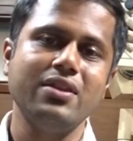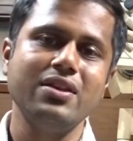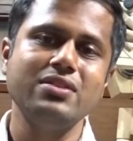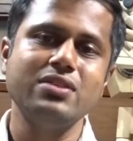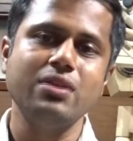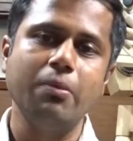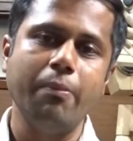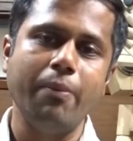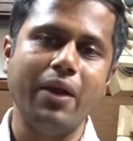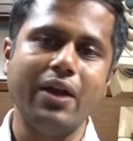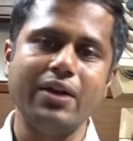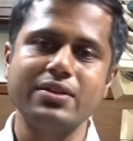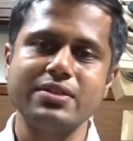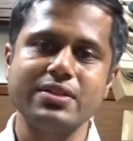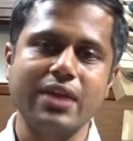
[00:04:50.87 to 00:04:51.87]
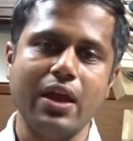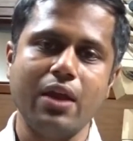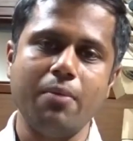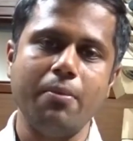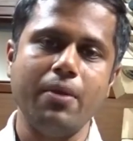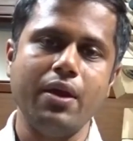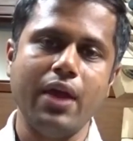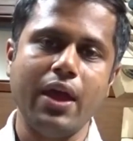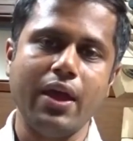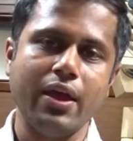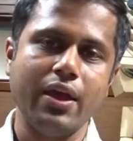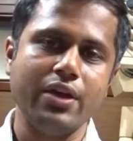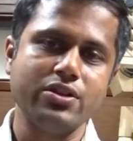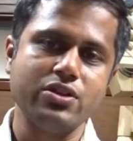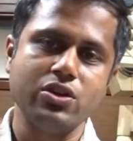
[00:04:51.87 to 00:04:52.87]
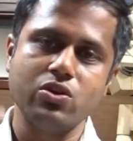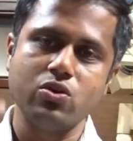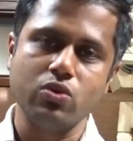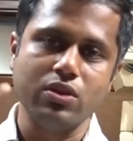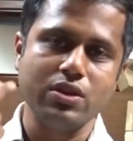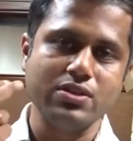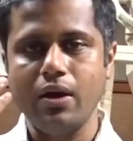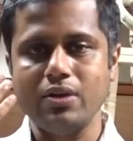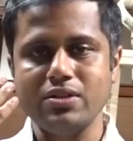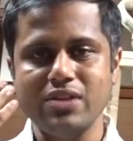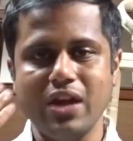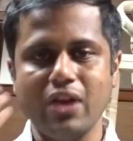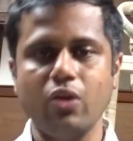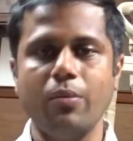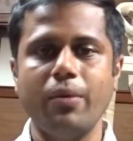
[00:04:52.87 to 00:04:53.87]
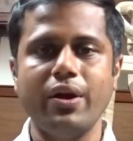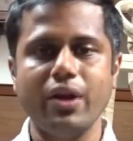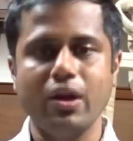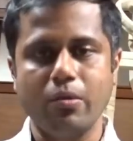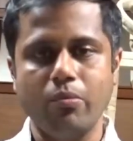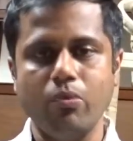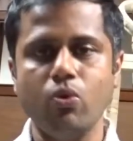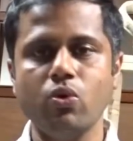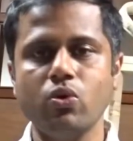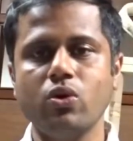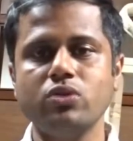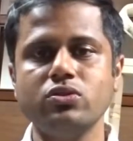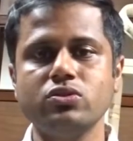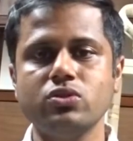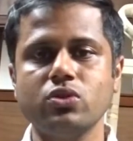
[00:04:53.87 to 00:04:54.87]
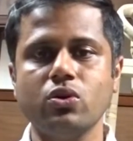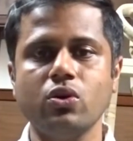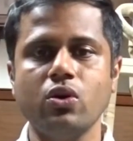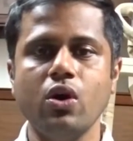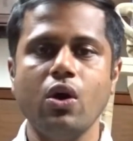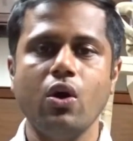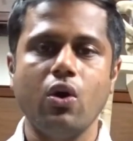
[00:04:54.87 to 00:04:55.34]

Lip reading: These implants can be engaged into the zygomatic bone also